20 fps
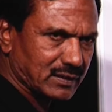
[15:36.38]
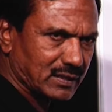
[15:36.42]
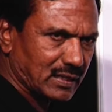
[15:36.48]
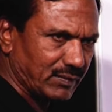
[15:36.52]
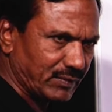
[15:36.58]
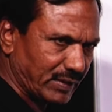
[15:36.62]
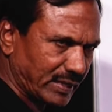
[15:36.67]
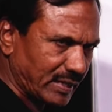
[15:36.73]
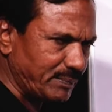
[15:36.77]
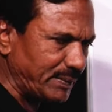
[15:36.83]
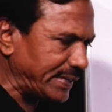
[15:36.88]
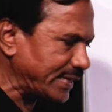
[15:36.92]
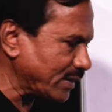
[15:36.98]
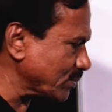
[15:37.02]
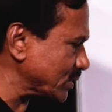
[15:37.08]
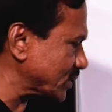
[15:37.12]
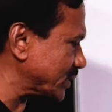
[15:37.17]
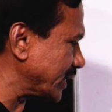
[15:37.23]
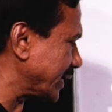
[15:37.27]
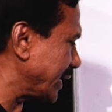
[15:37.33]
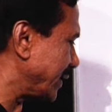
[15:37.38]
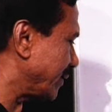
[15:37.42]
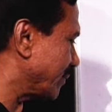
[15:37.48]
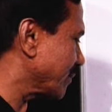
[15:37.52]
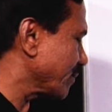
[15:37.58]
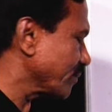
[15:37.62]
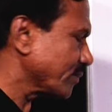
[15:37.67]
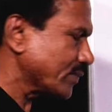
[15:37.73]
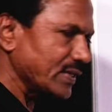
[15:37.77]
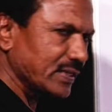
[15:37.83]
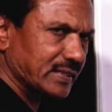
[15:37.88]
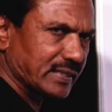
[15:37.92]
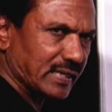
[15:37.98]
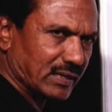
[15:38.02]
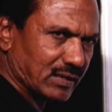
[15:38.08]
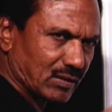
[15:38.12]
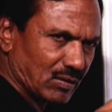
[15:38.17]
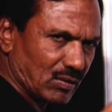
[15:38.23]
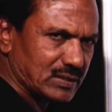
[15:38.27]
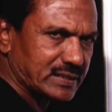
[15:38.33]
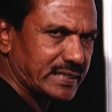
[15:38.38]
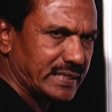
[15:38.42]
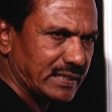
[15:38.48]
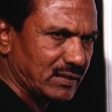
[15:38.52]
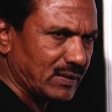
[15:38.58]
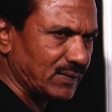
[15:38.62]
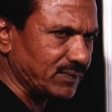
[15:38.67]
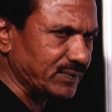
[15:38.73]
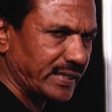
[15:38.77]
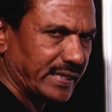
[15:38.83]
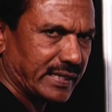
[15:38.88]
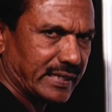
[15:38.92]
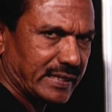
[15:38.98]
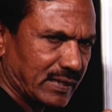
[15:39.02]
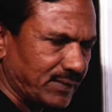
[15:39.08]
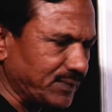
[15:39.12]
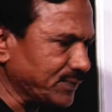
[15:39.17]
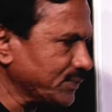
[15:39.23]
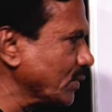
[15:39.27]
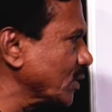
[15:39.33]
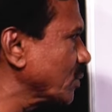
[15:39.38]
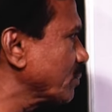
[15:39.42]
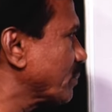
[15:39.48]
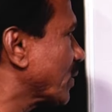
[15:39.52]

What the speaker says: I will repeat it once again. The crossing of the F1